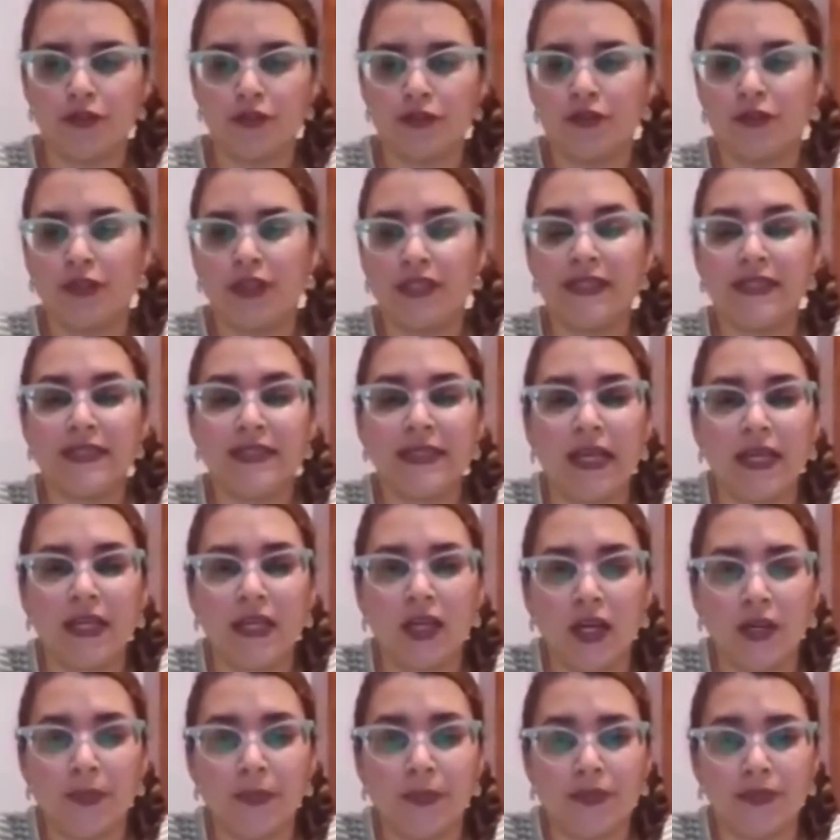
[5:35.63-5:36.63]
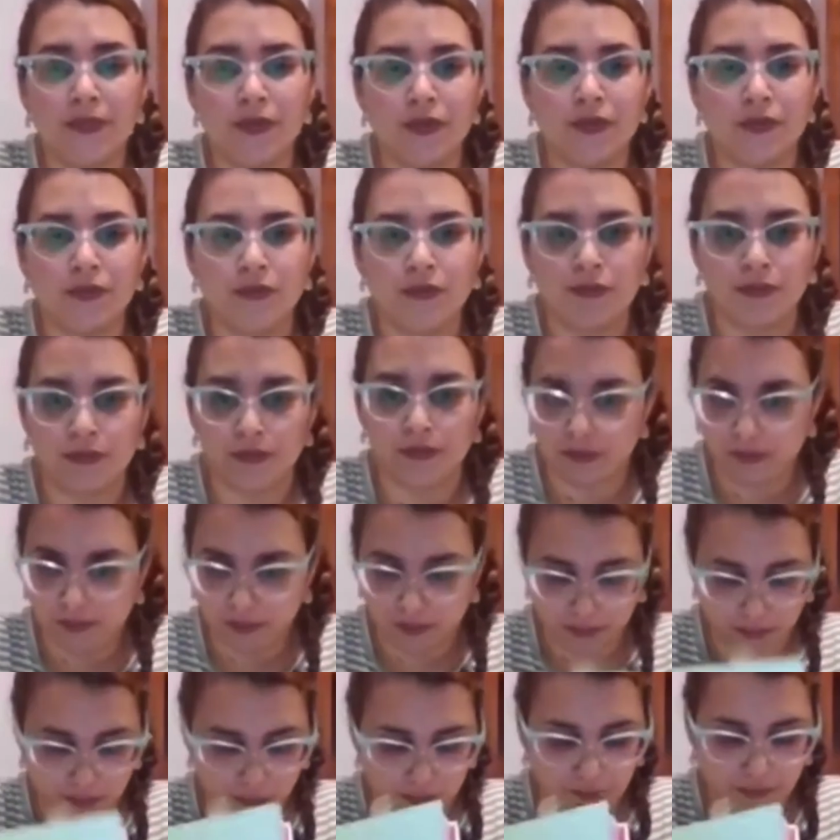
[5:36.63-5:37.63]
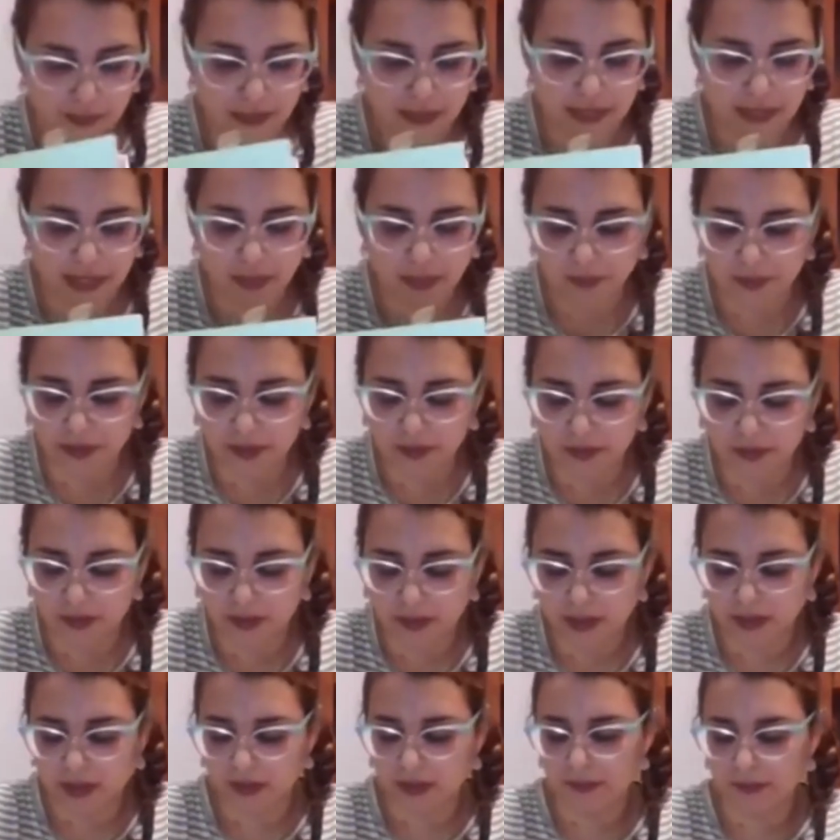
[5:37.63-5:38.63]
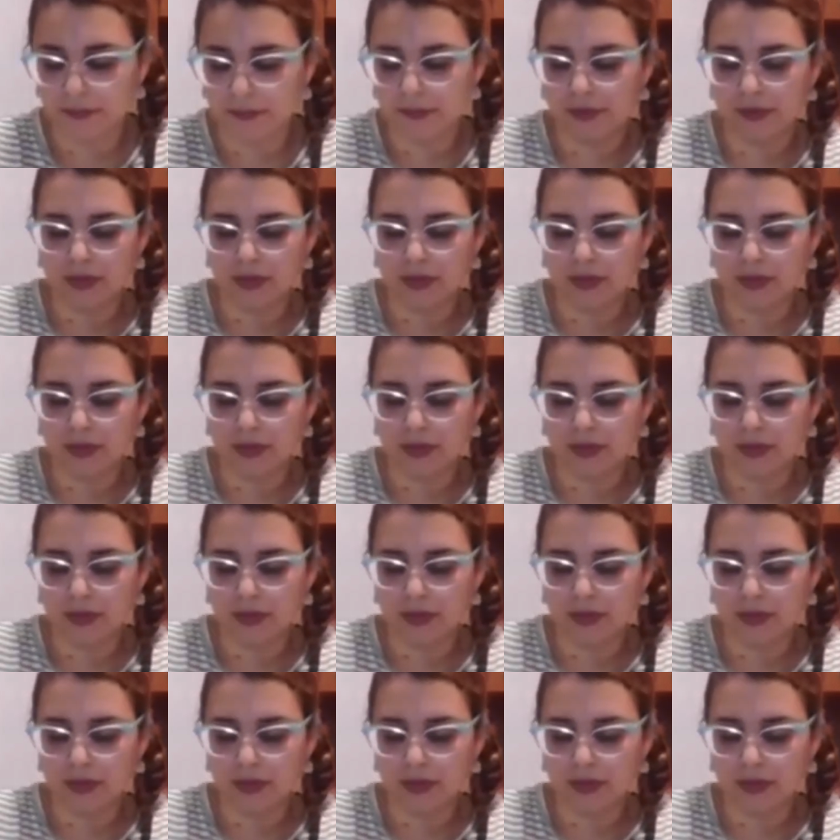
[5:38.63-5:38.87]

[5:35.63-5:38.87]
You can sign up to find out when